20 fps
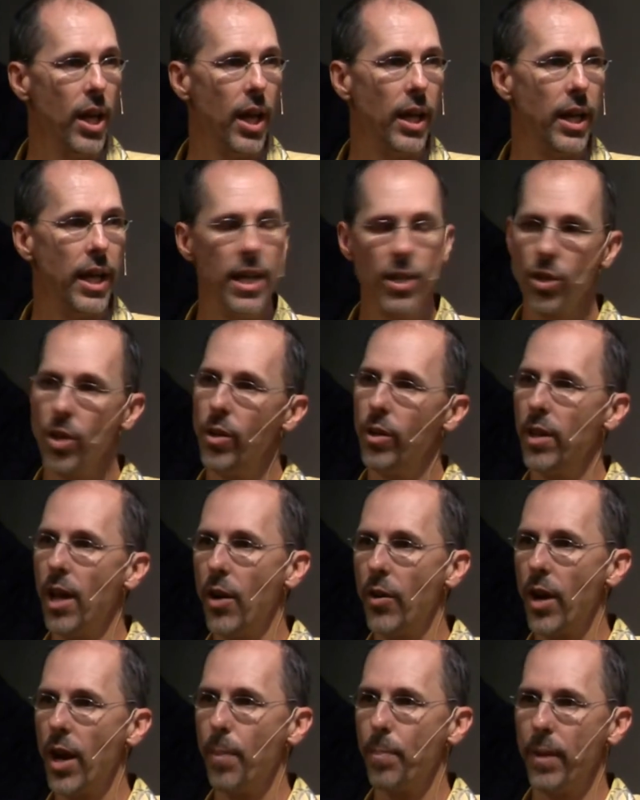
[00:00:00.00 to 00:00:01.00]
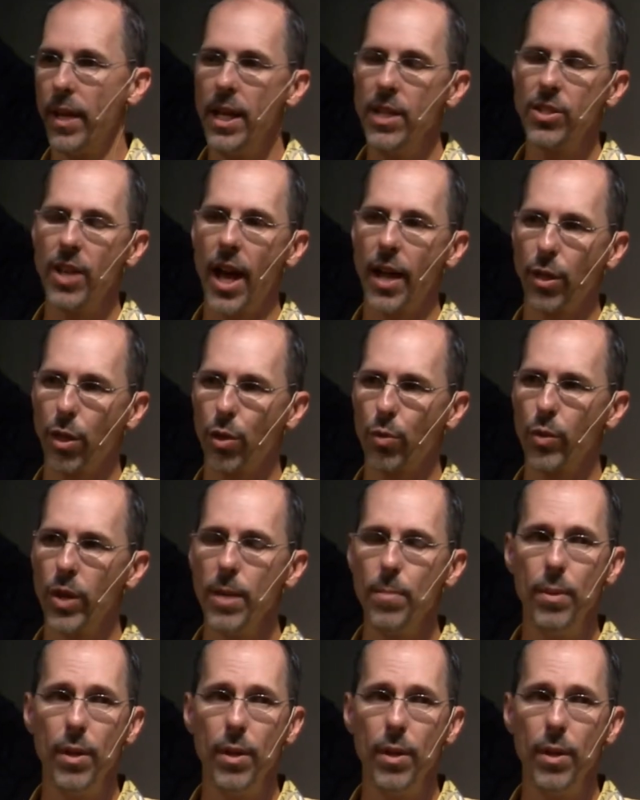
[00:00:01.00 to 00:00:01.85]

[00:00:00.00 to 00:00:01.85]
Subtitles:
and he's going to load up, and he's got 3